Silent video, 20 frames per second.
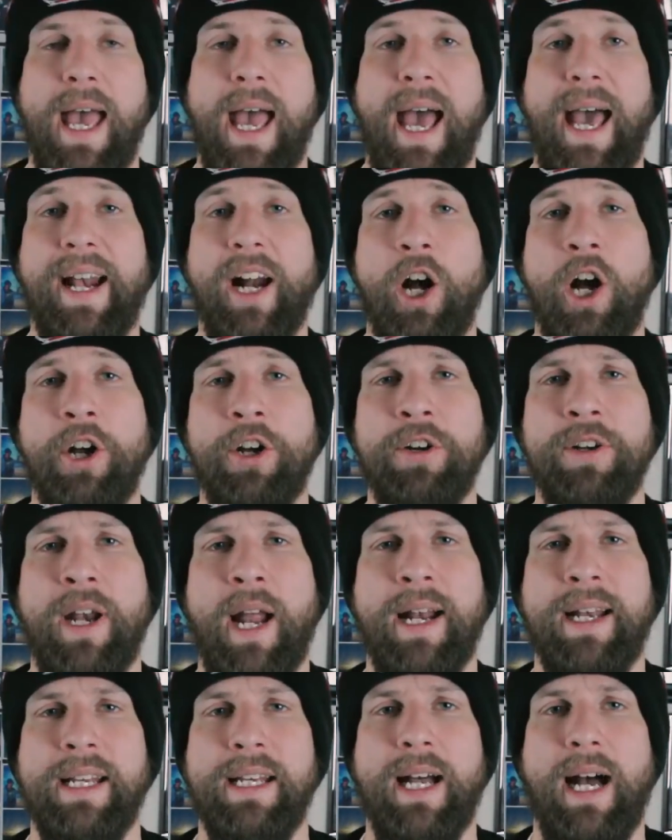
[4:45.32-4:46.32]
At
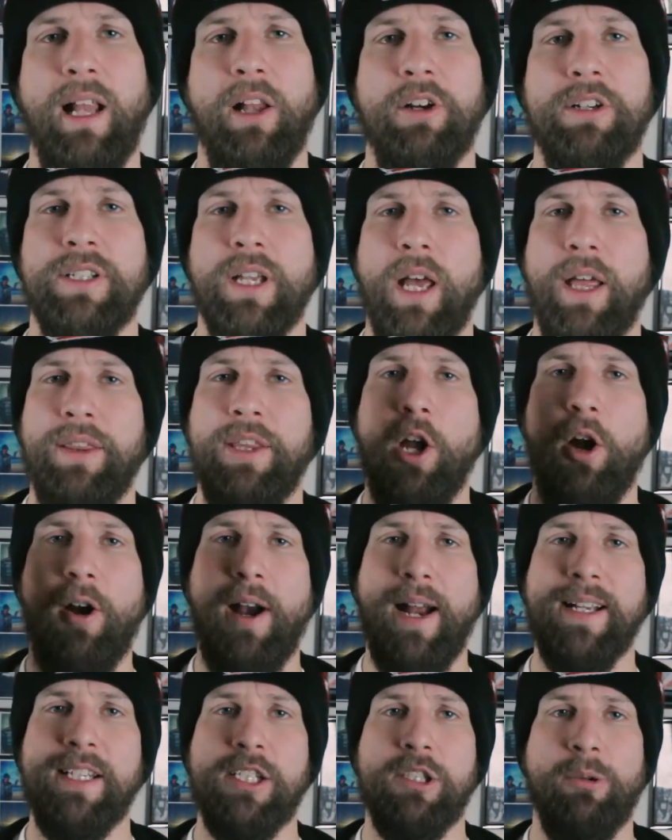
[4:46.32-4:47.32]
$190, the
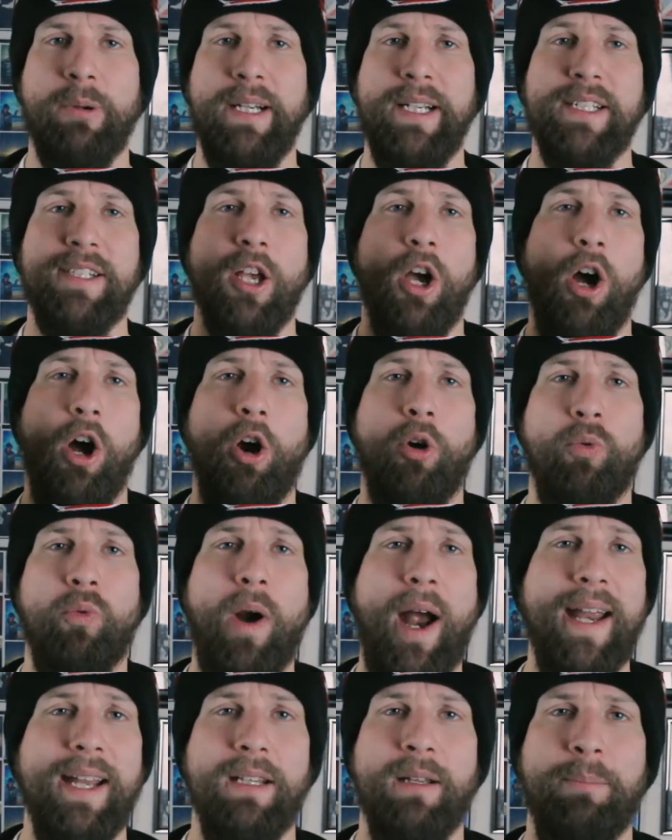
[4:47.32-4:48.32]
RX3s are
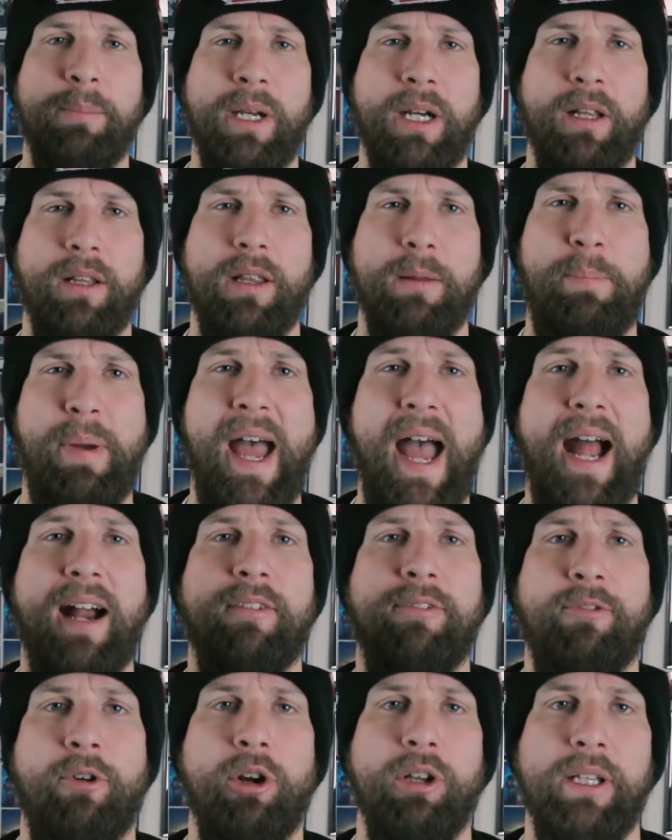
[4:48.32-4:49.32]
right in the middle of the
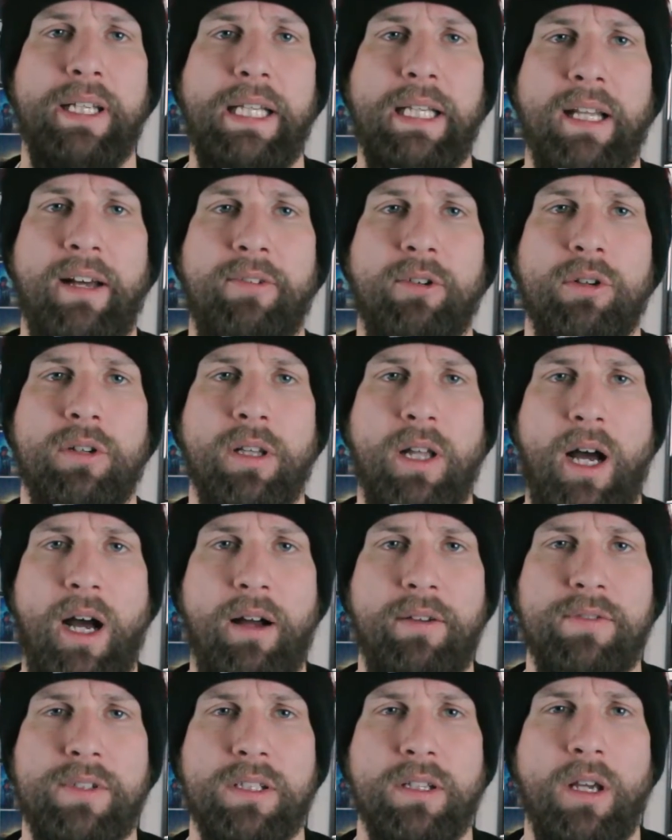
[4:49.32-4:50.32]
pack for elite level
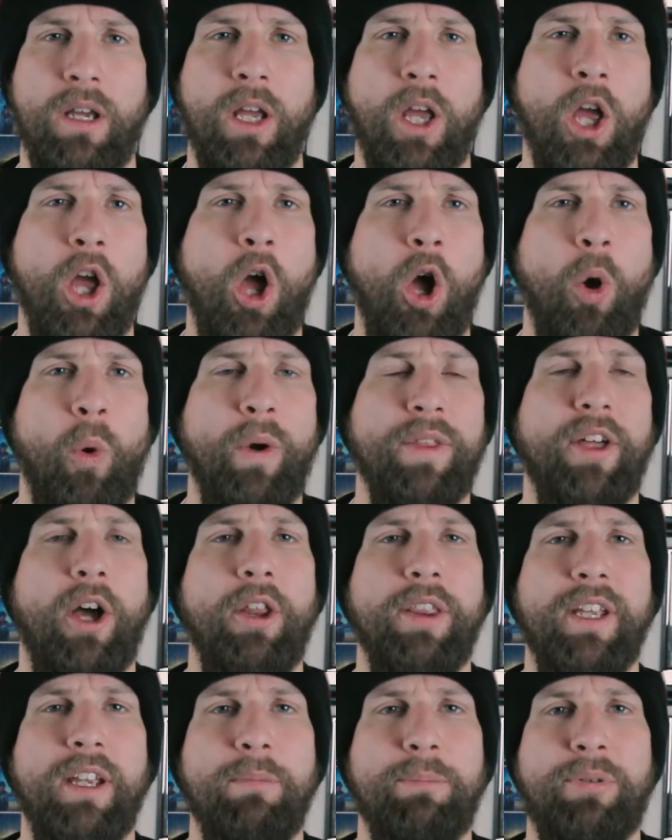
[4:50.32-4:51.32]
gloves. With
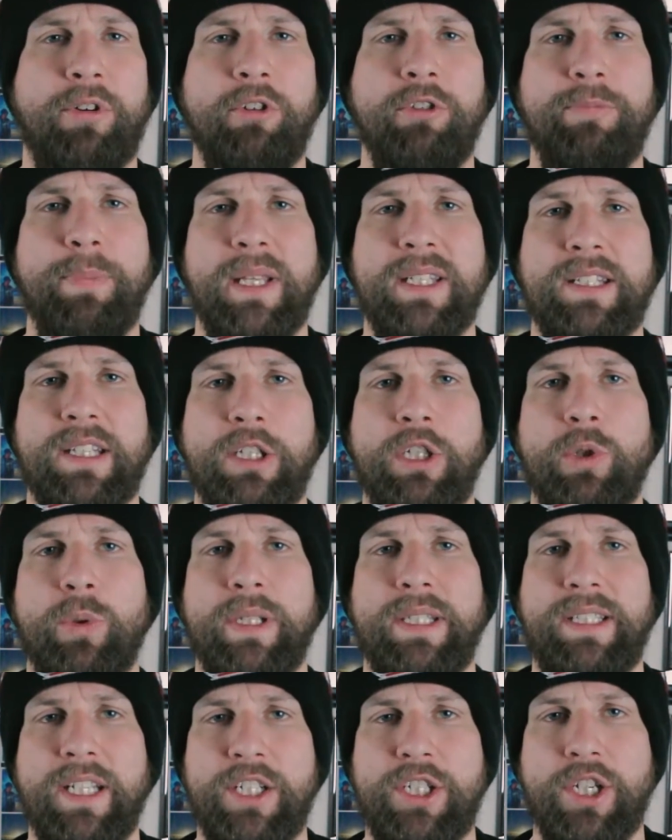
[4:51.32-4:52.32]
all the improvements and new
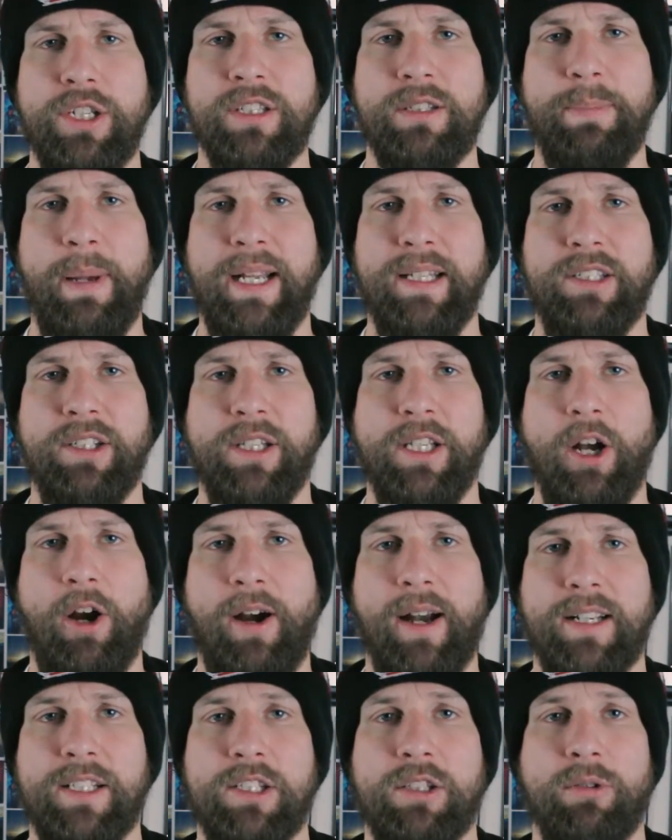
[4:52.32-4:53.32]
additions made to the
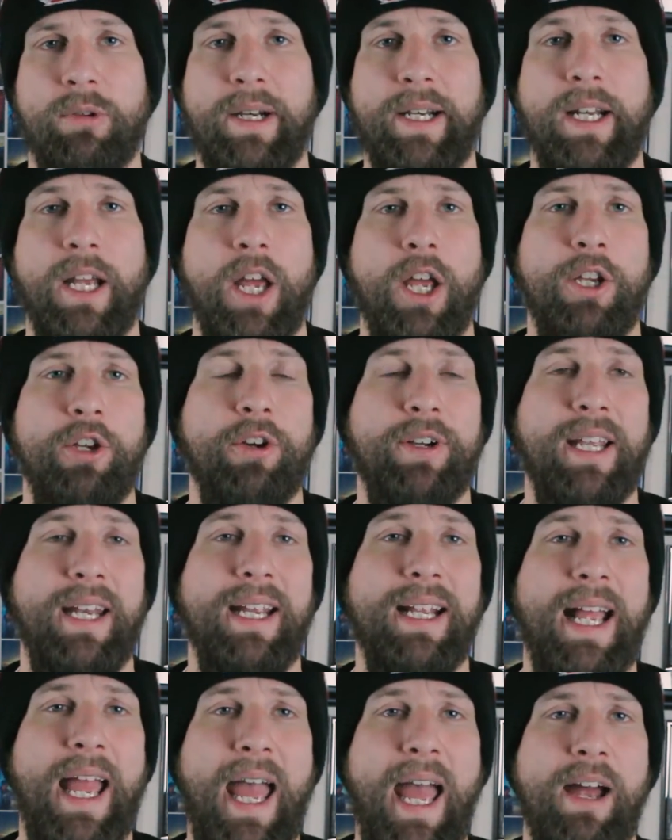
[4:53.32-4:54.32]
RX3, you're
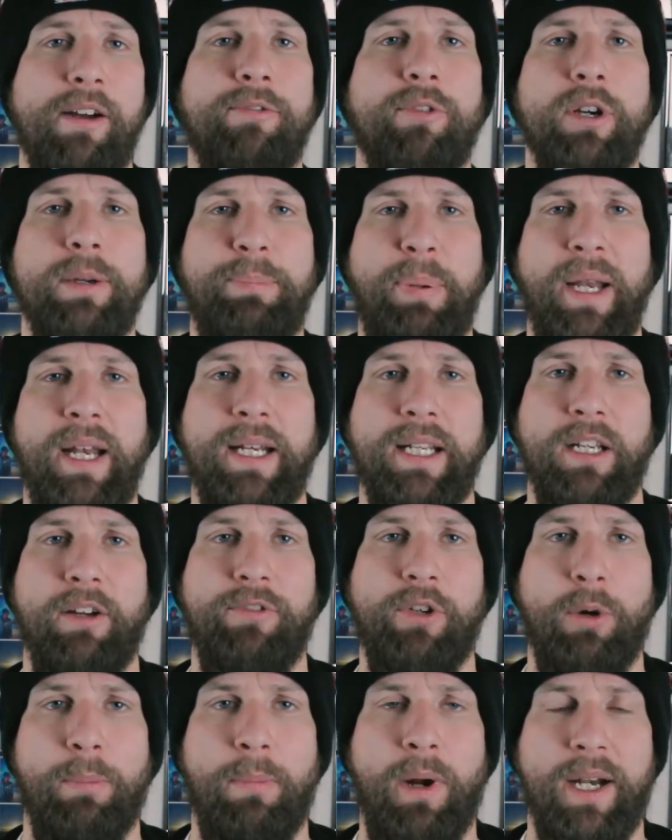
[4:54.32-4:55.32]
getting every penny
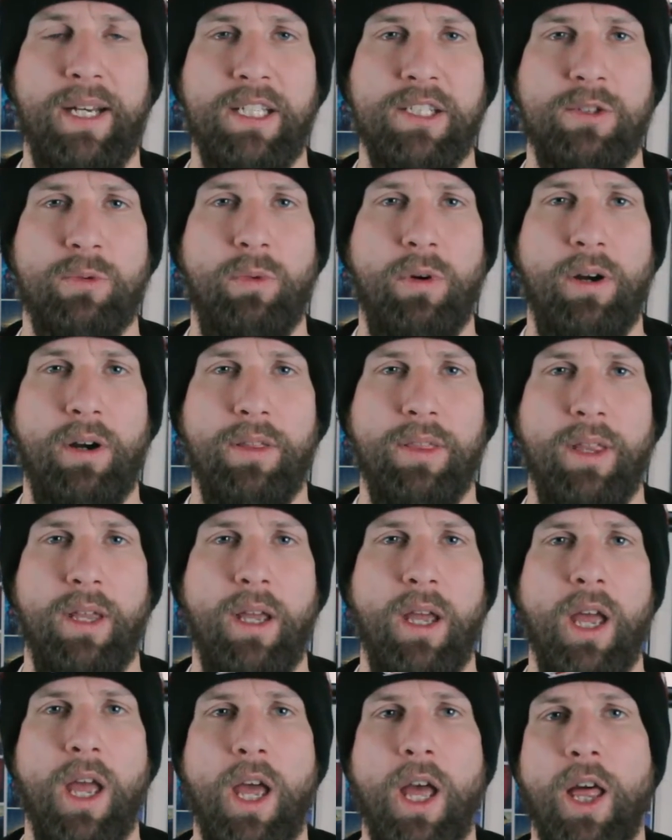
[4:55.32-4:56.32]
of your money's worth.
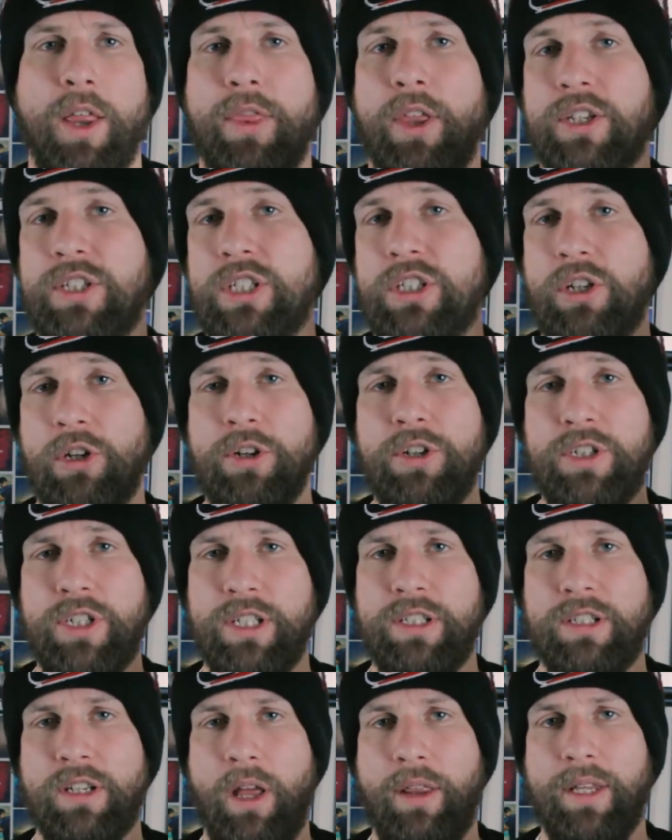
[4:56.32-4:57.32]
The
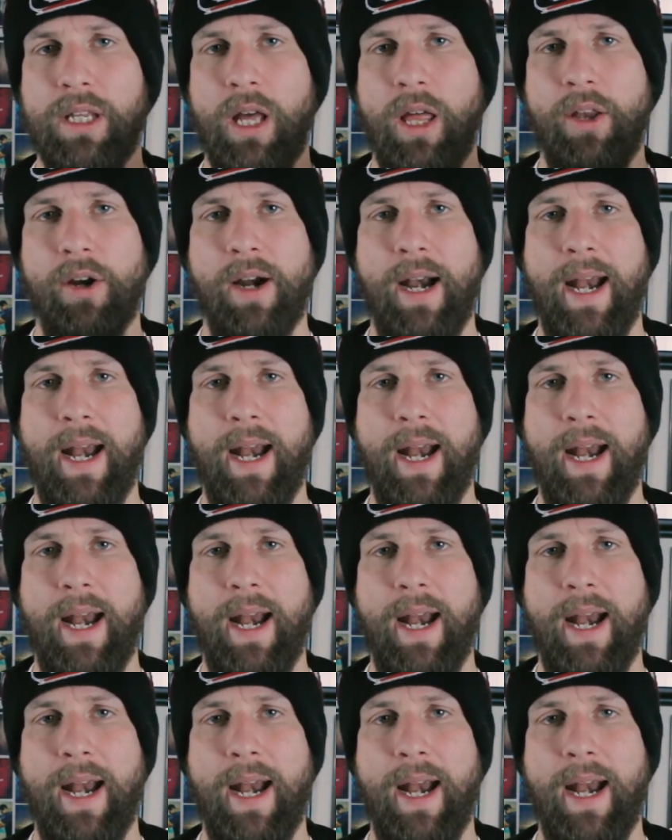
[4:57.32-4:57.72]
Surgeons, on the other